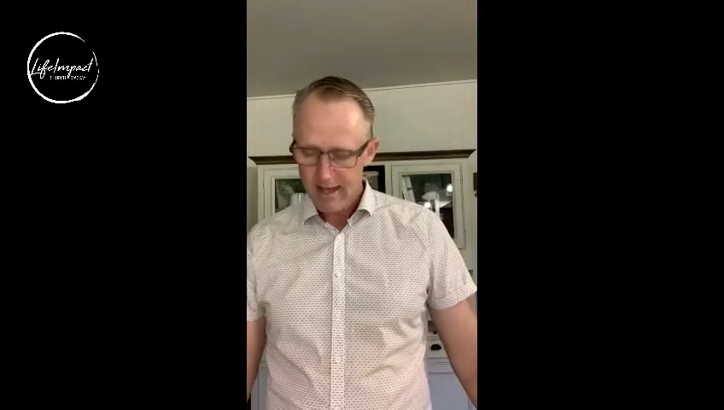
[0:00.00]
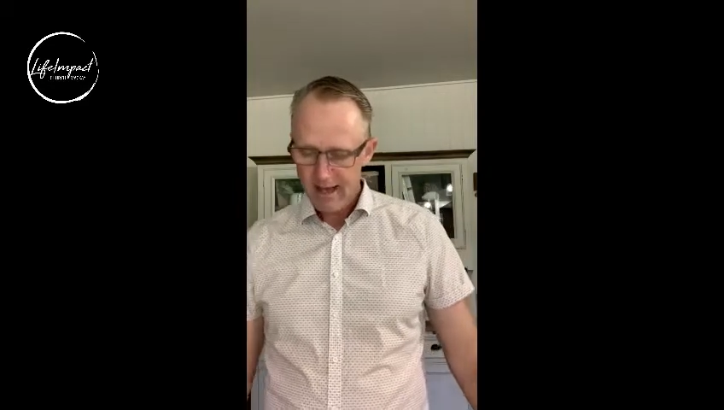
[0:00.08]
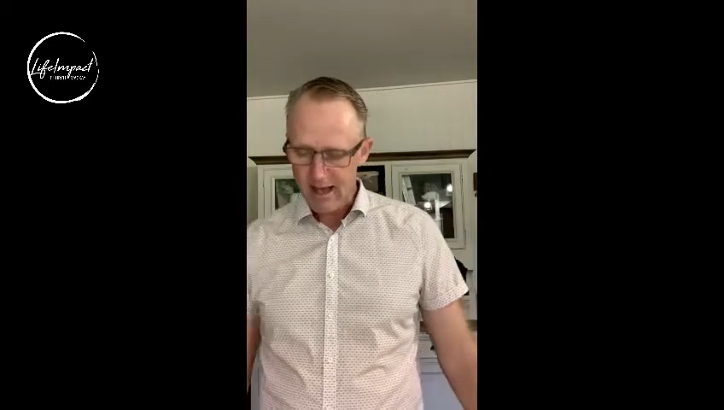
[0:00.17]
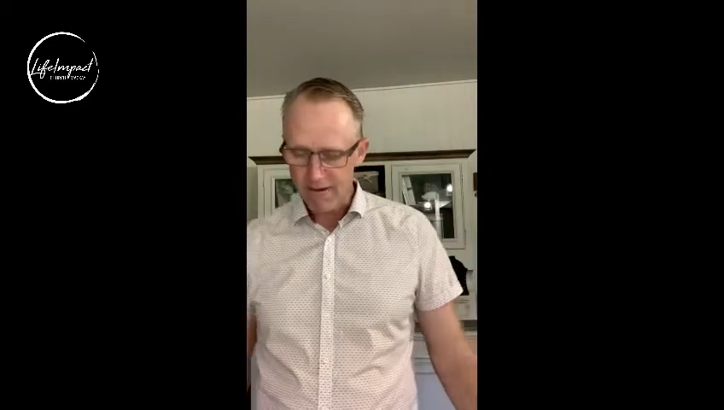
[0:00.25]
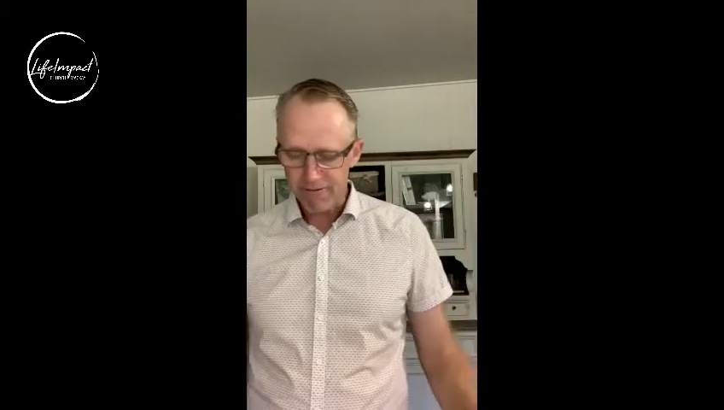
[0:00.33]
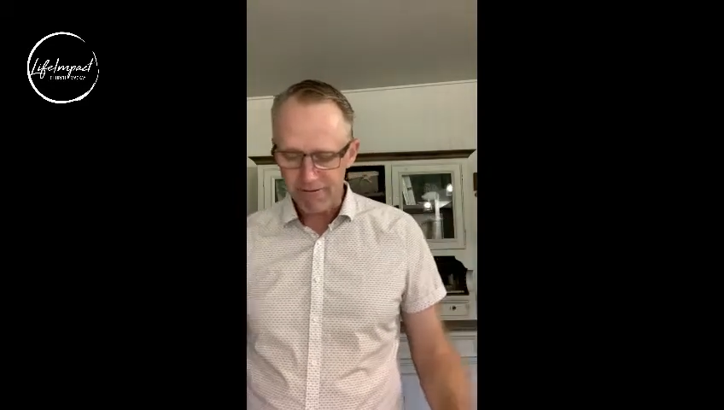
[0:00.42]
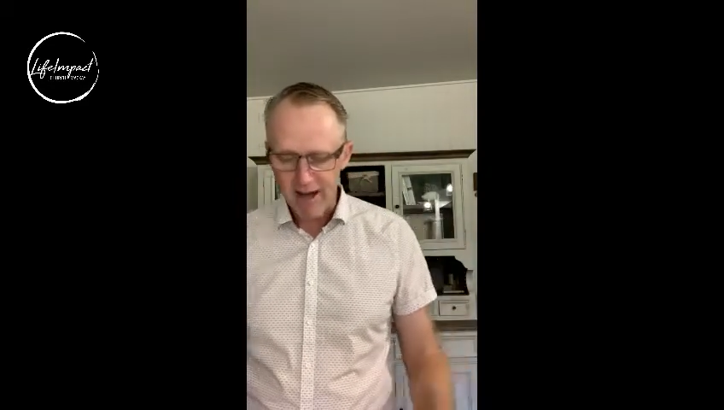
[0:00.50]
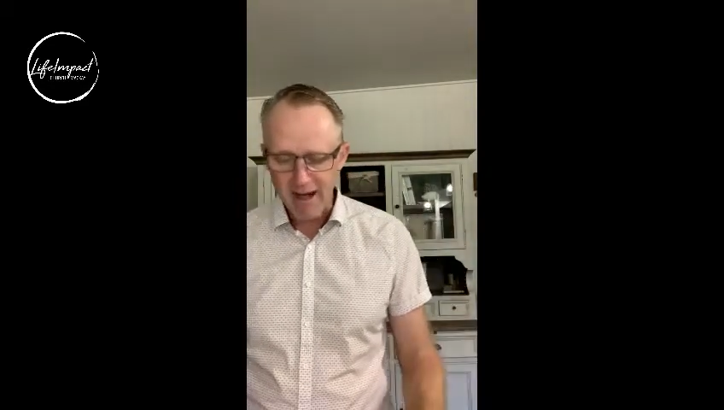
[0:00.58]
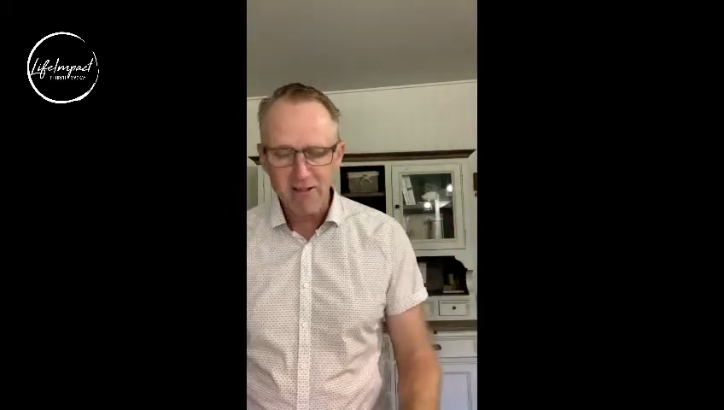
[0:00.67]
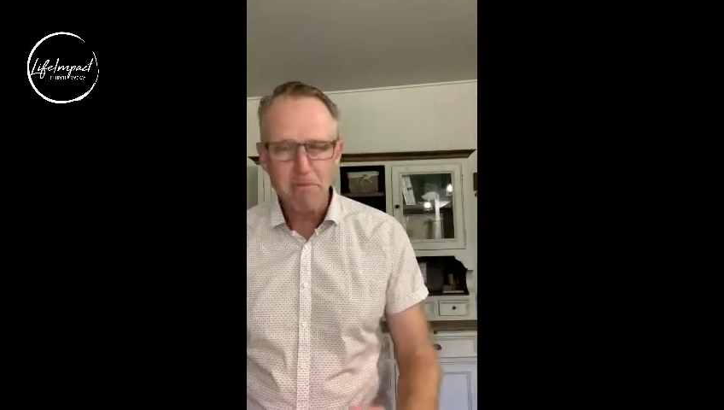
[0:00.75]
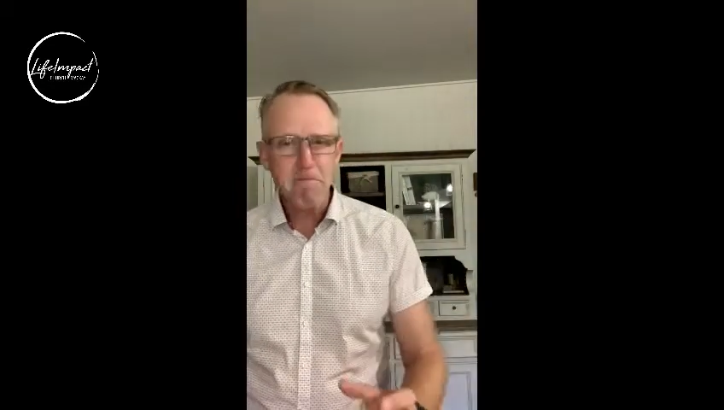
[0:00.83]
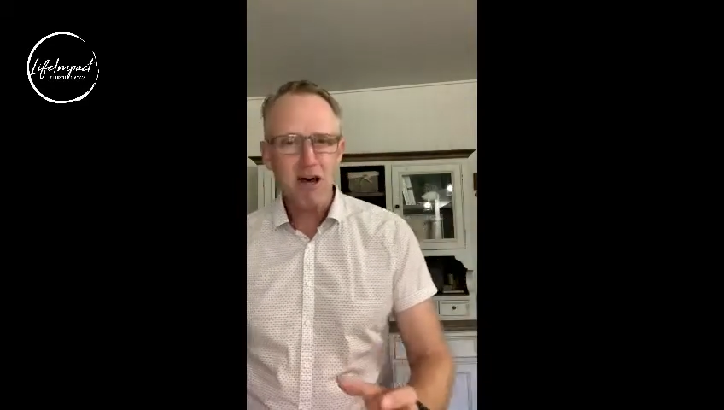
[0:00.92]
Our
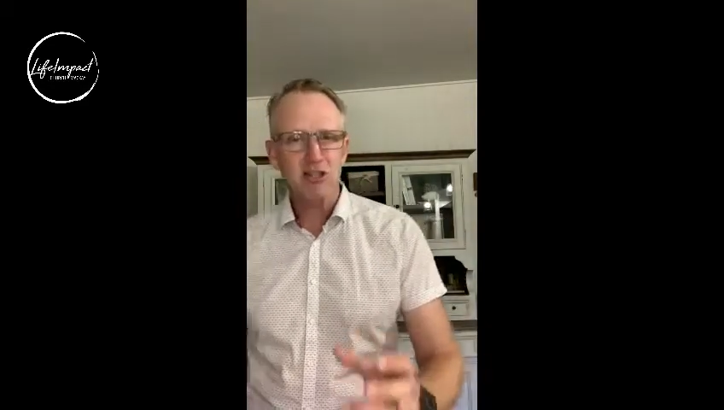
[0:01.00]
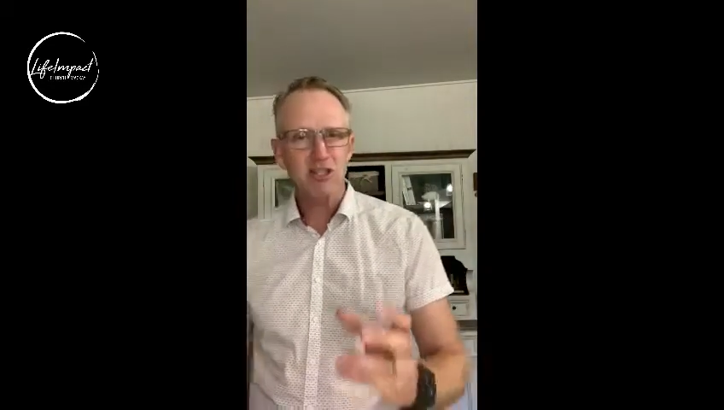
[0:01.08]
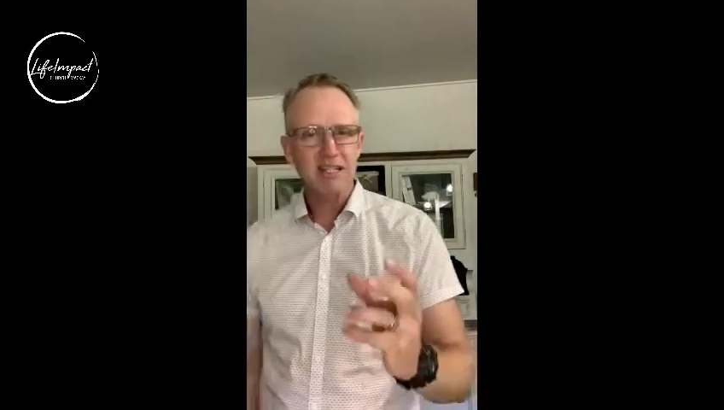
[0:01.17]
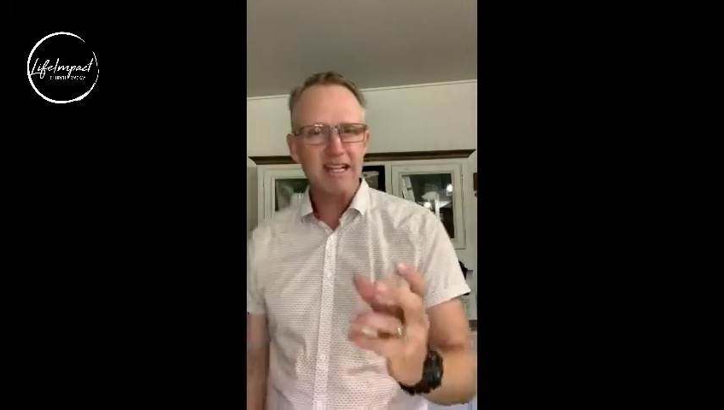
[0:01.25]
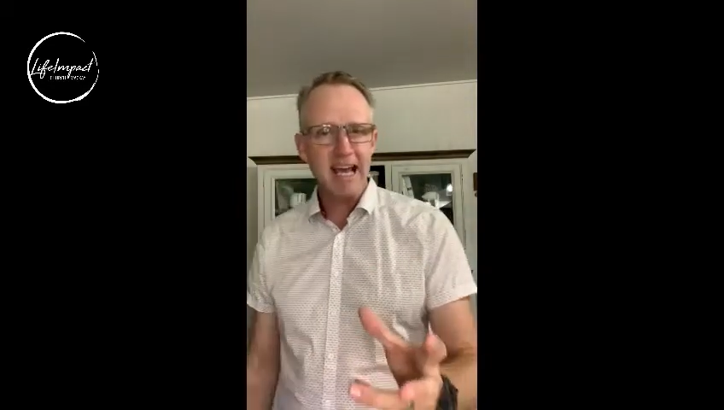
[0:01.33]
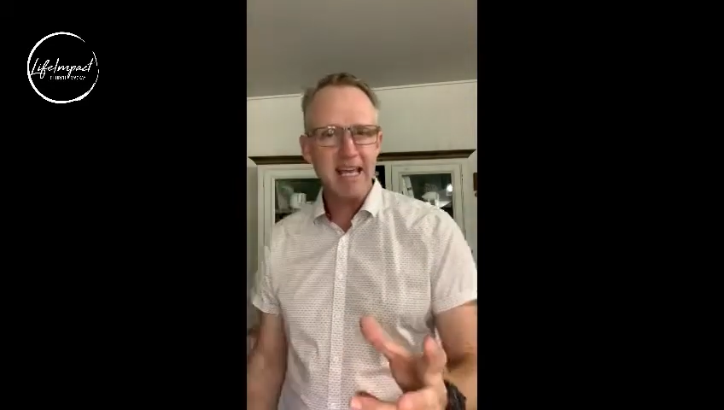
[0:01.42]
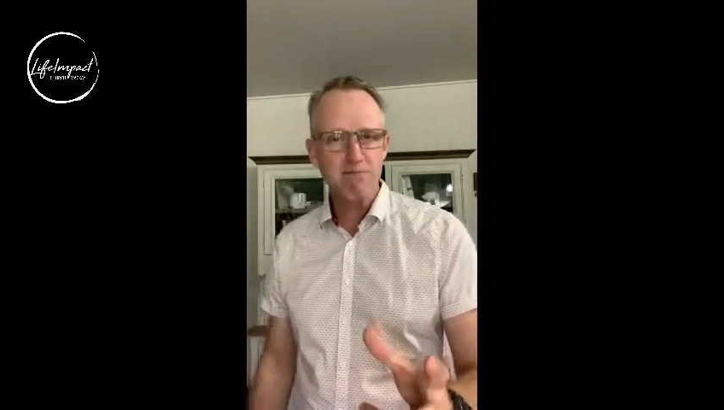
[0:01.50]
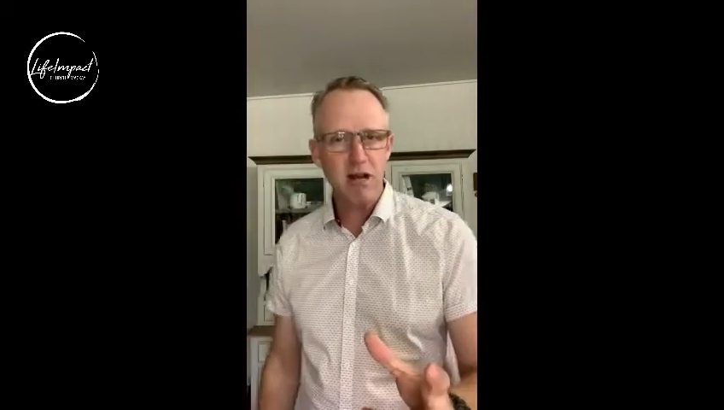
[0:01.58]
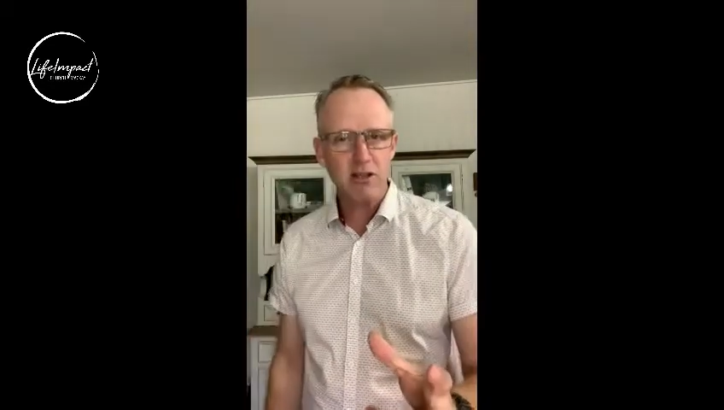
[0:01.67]
Father must name